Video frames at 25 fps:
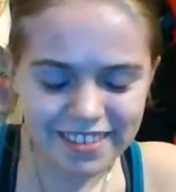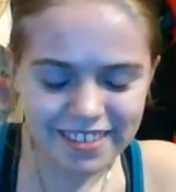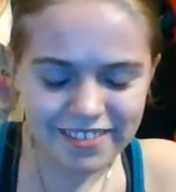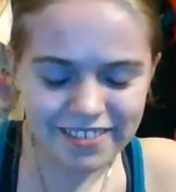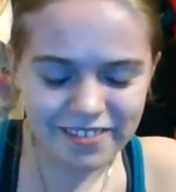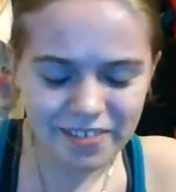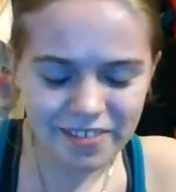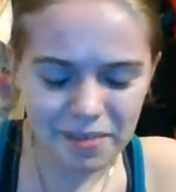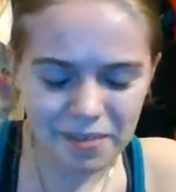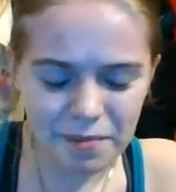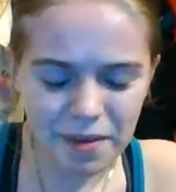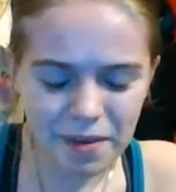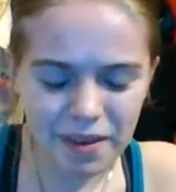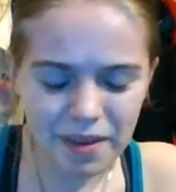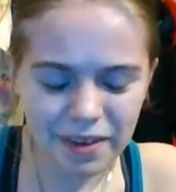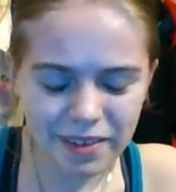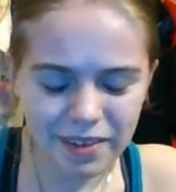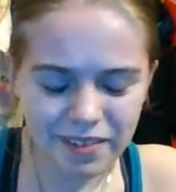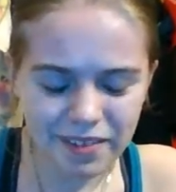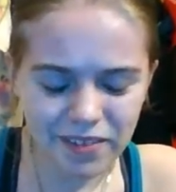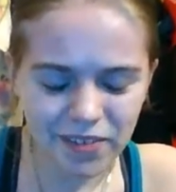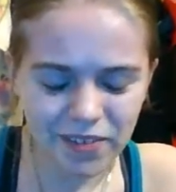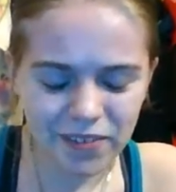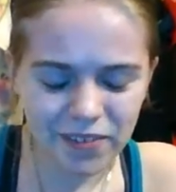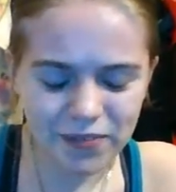From my
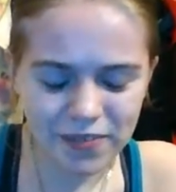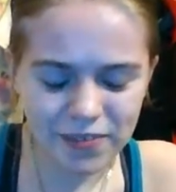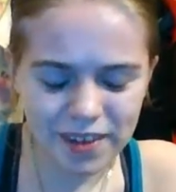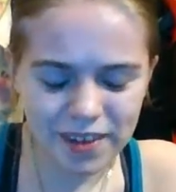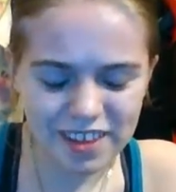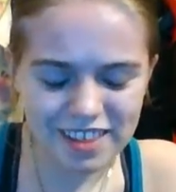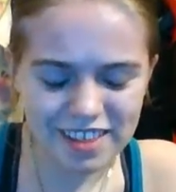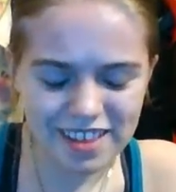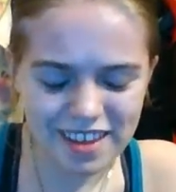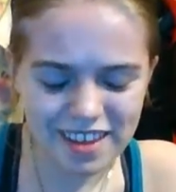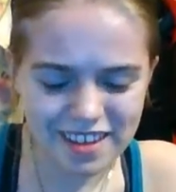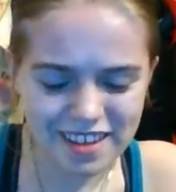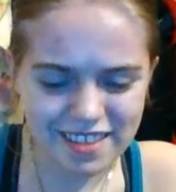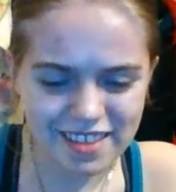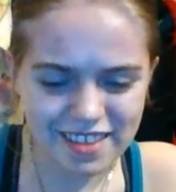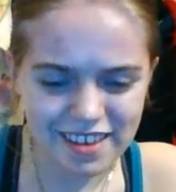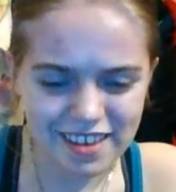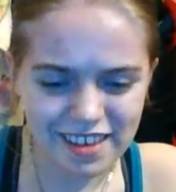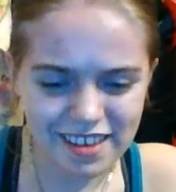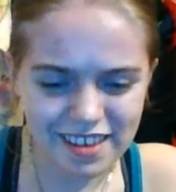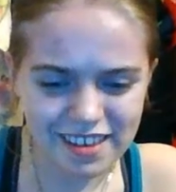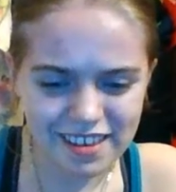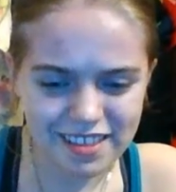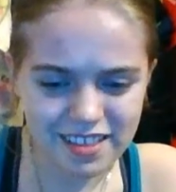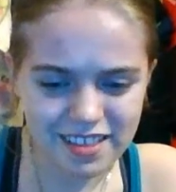old friend JC.
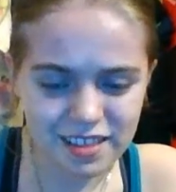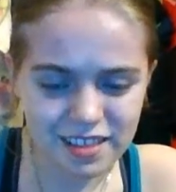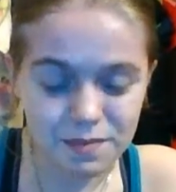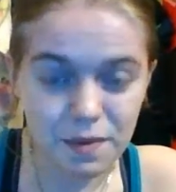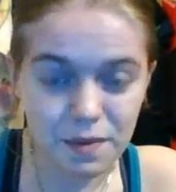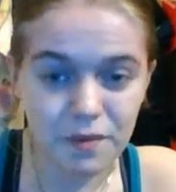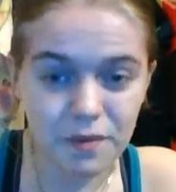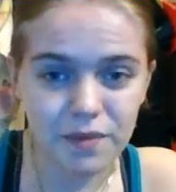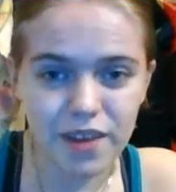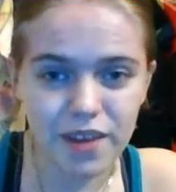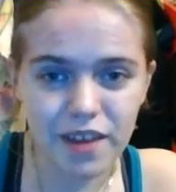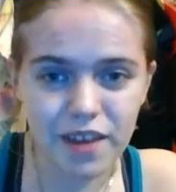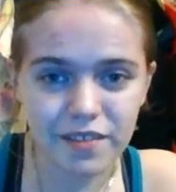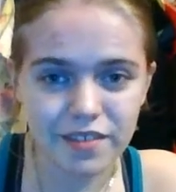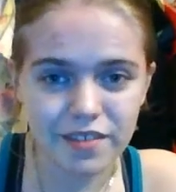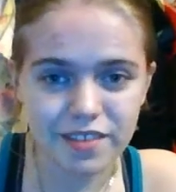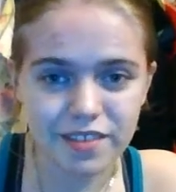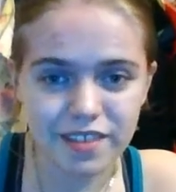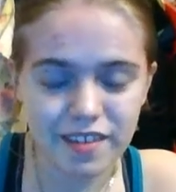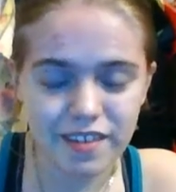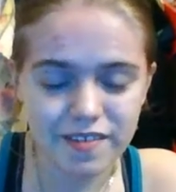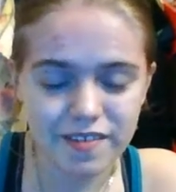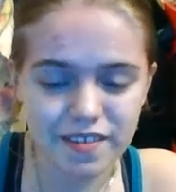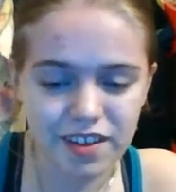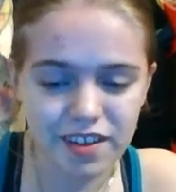It's been forever
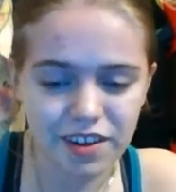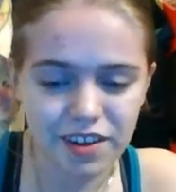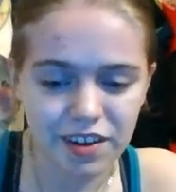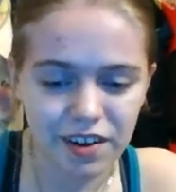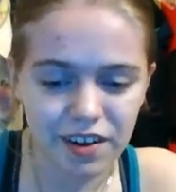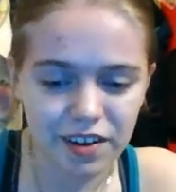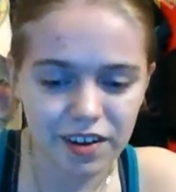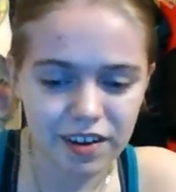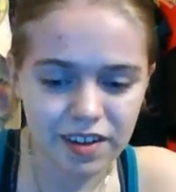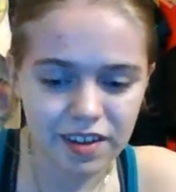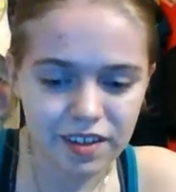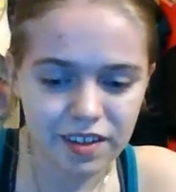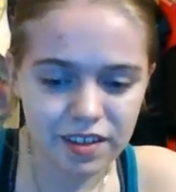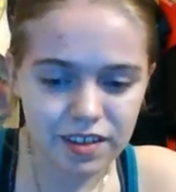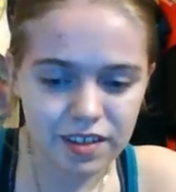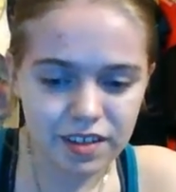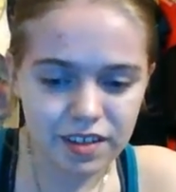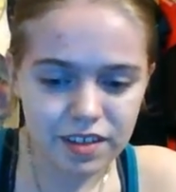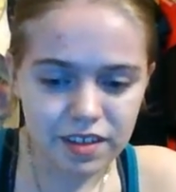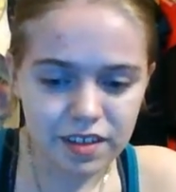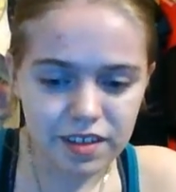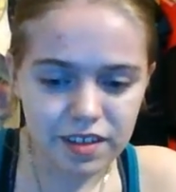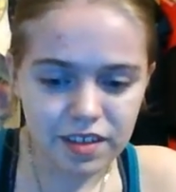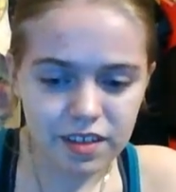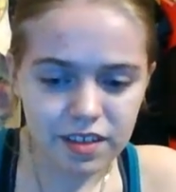since I've seen her.
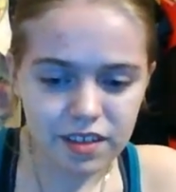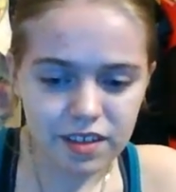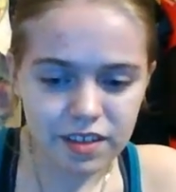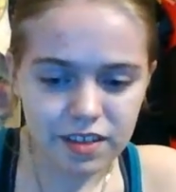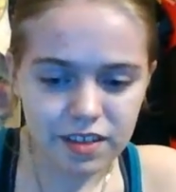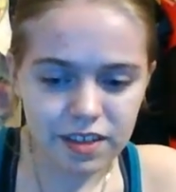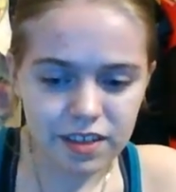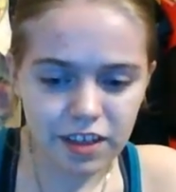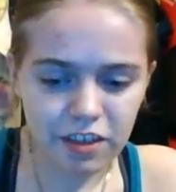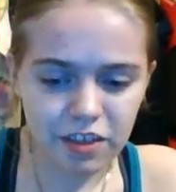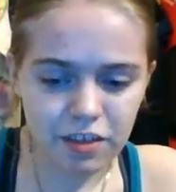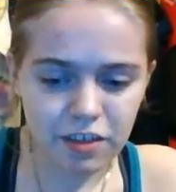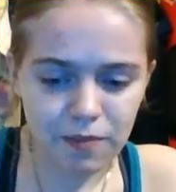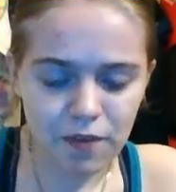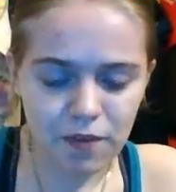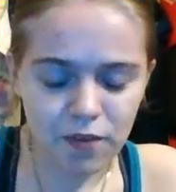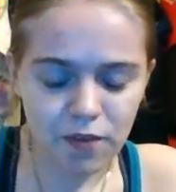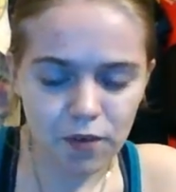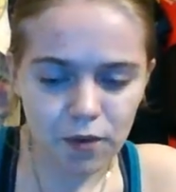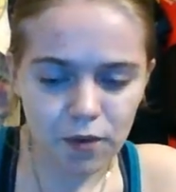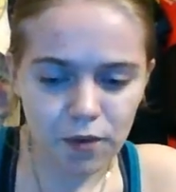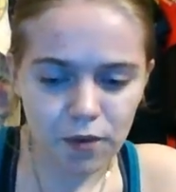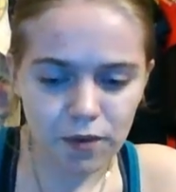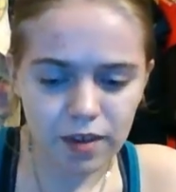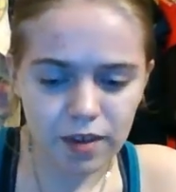I think she moved
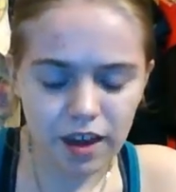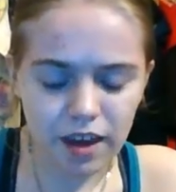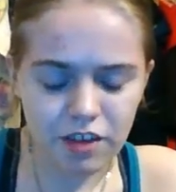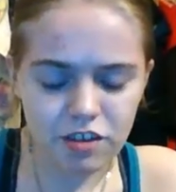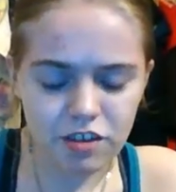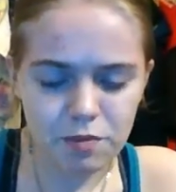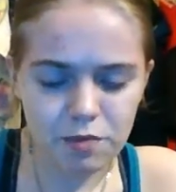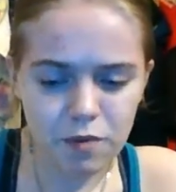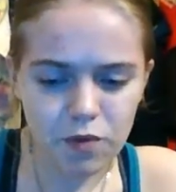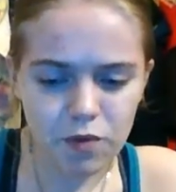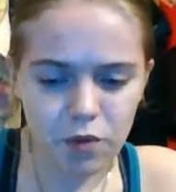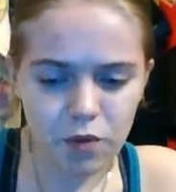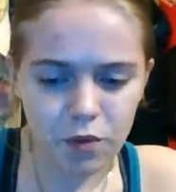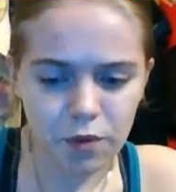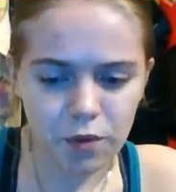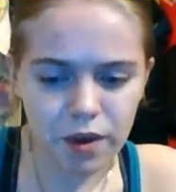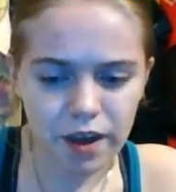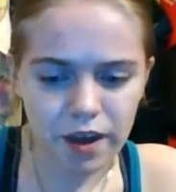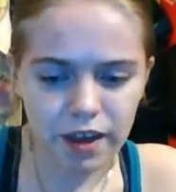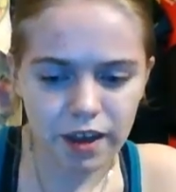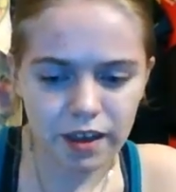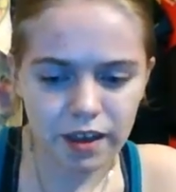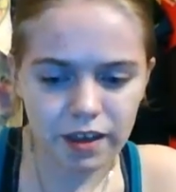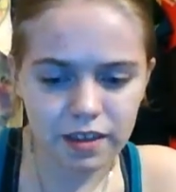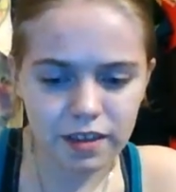to Hawaii. Yeah, she moved to
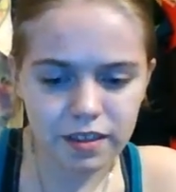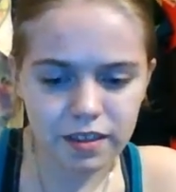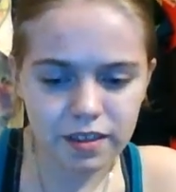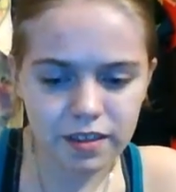Hawaii.